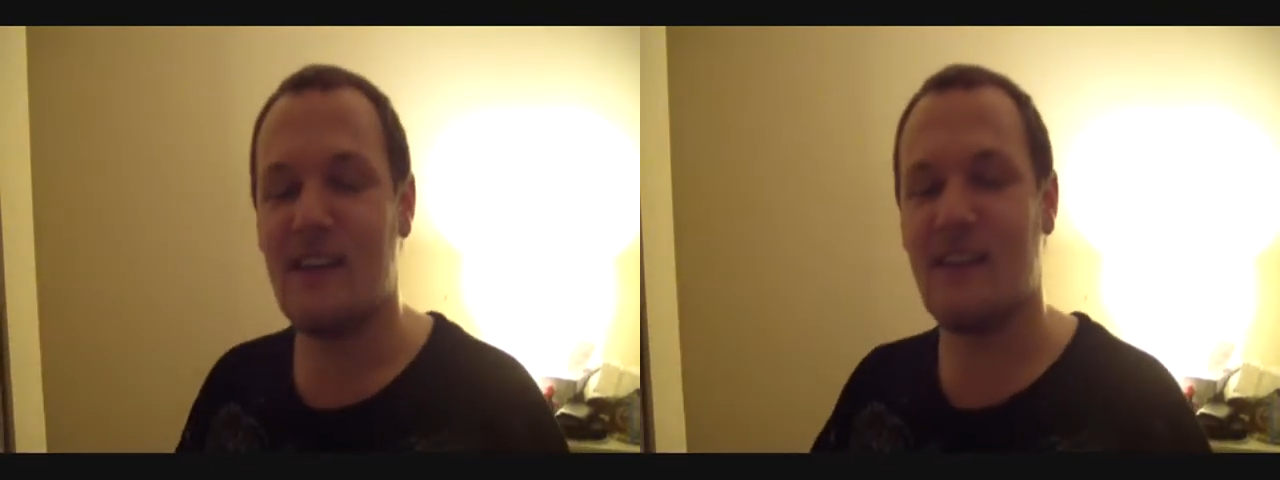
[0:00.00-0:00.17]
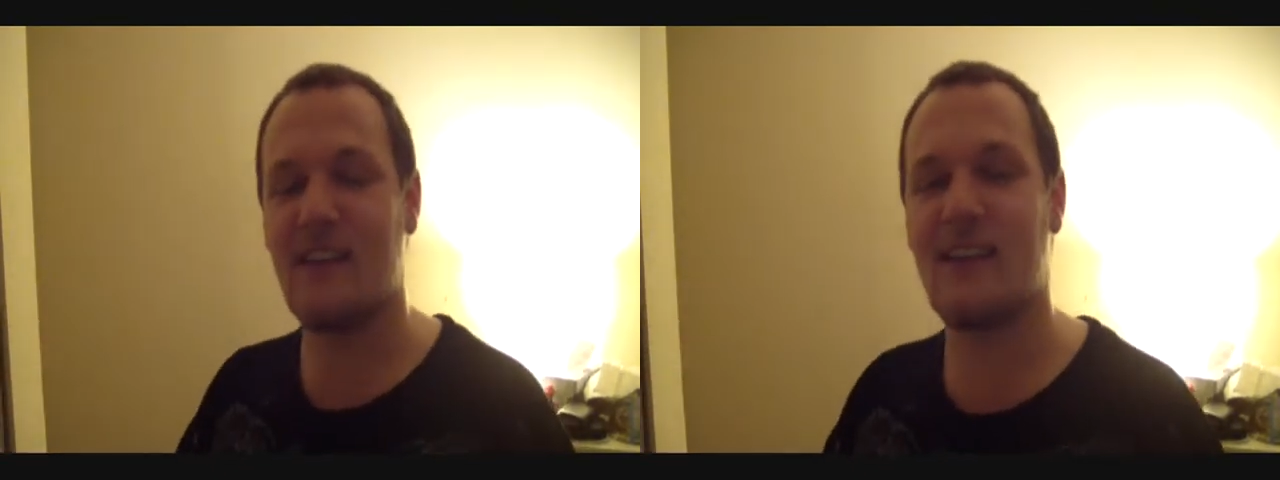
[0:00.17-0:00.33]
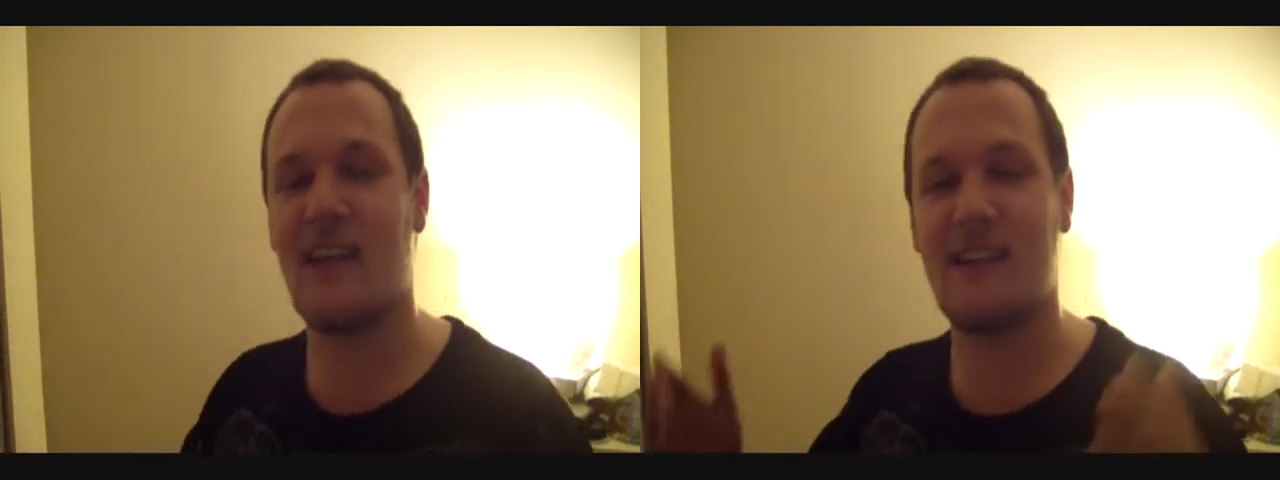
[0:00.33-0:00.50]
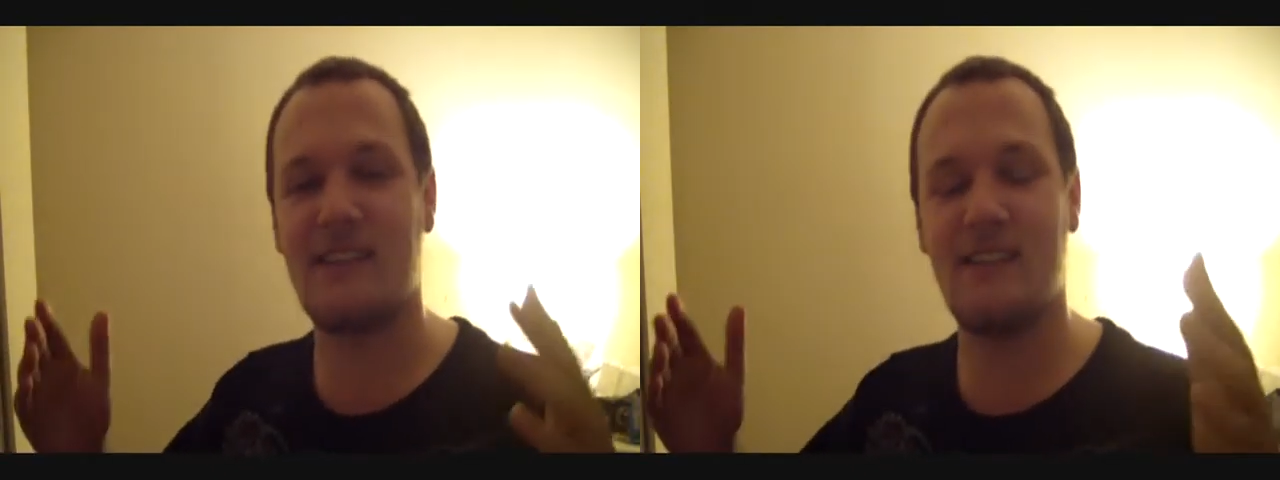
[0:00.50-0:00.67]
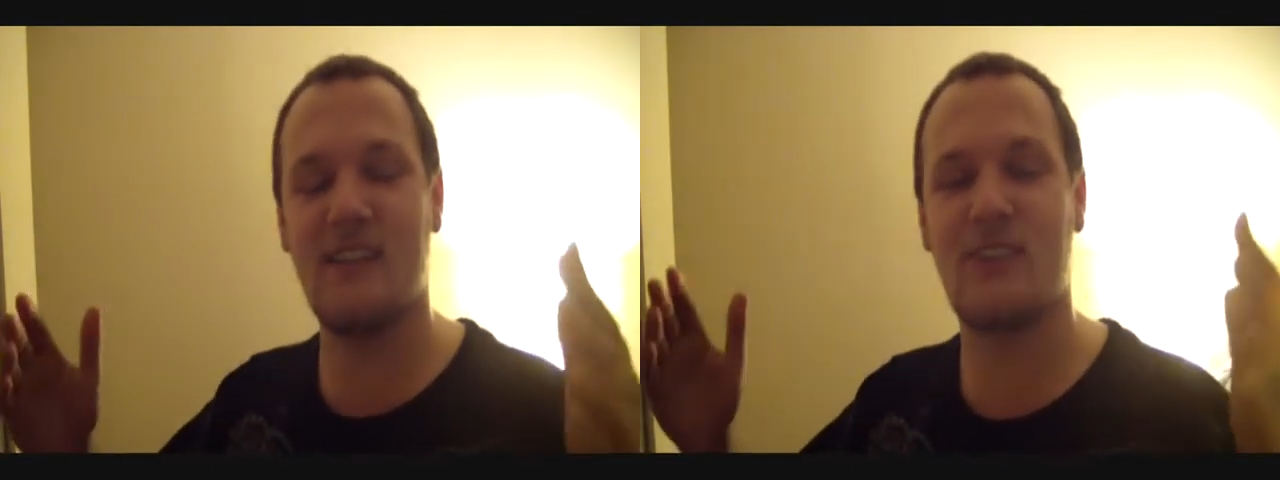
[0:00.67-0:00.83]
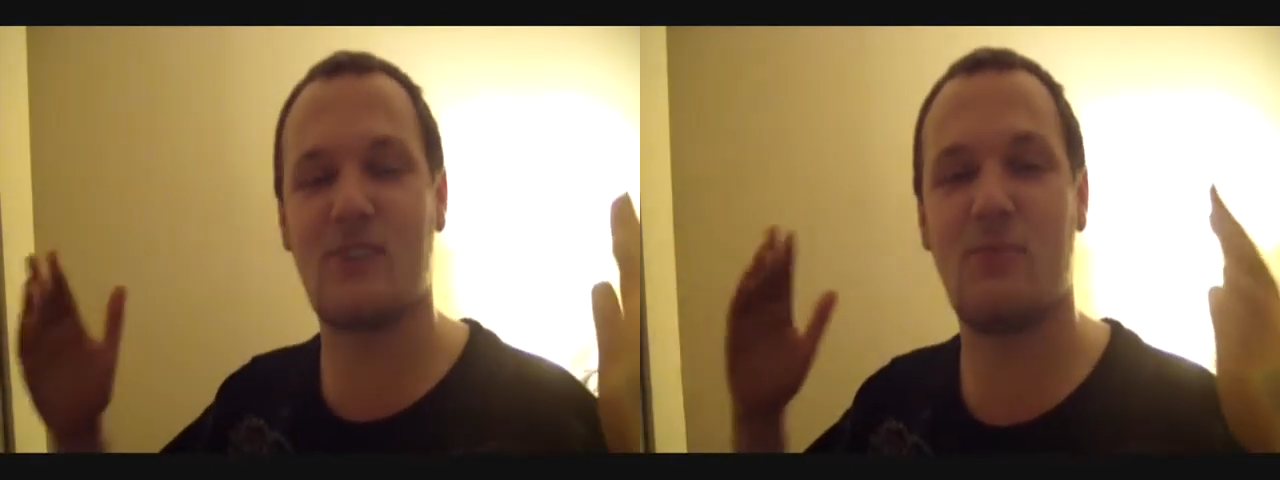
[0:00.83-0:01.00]
Then I
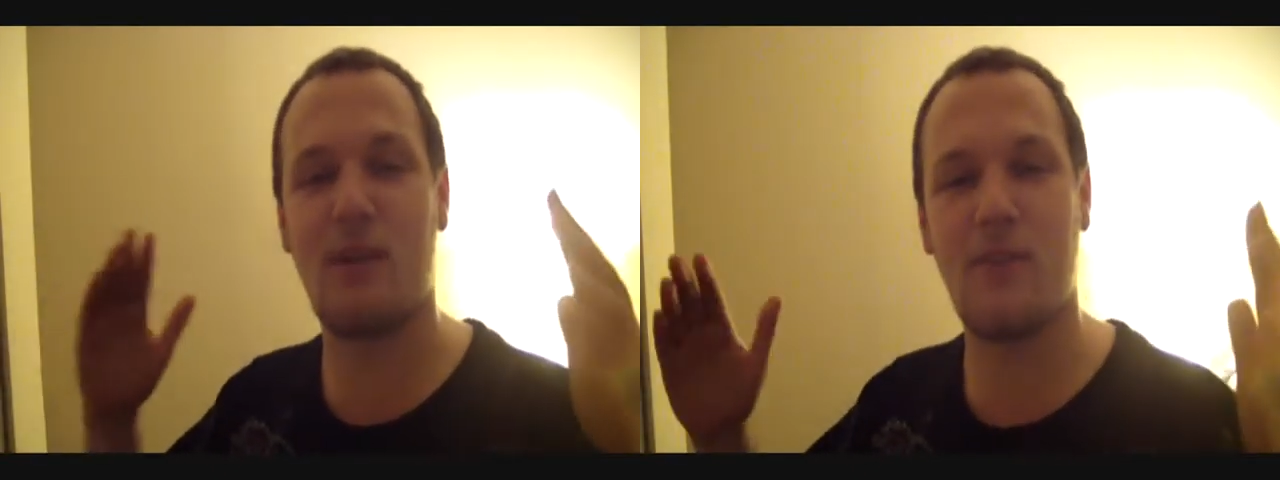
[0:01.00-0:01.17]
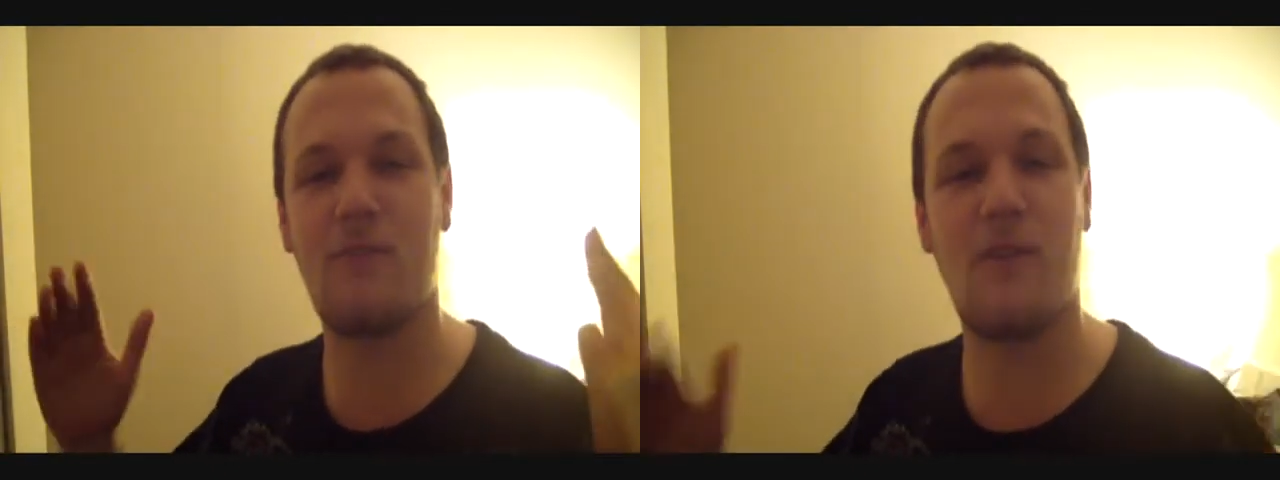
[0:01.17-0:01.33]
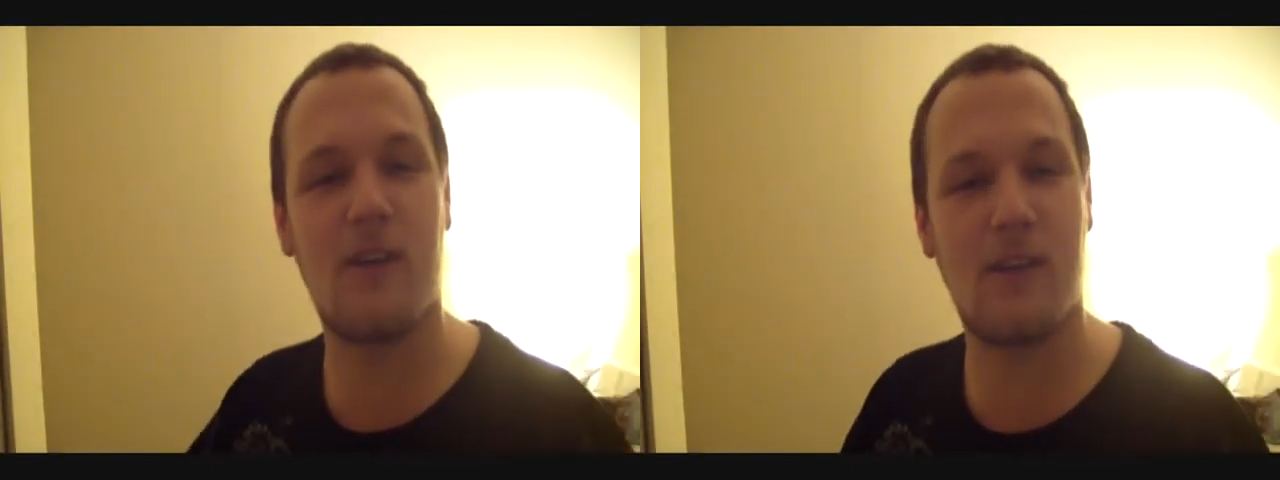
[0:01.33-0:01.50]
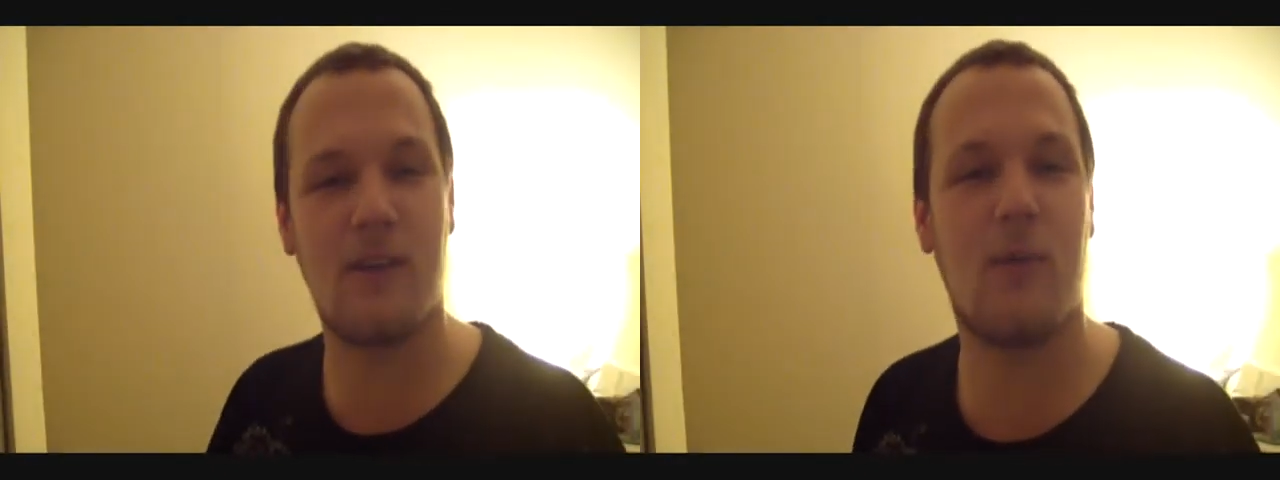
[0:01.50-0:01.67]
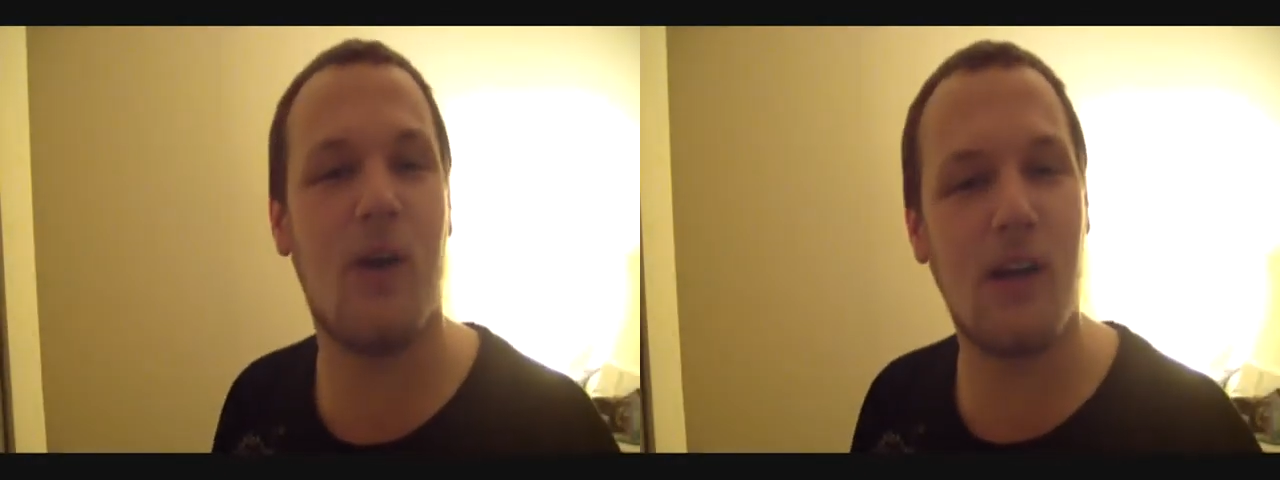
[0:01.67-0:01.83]
see this motherfucker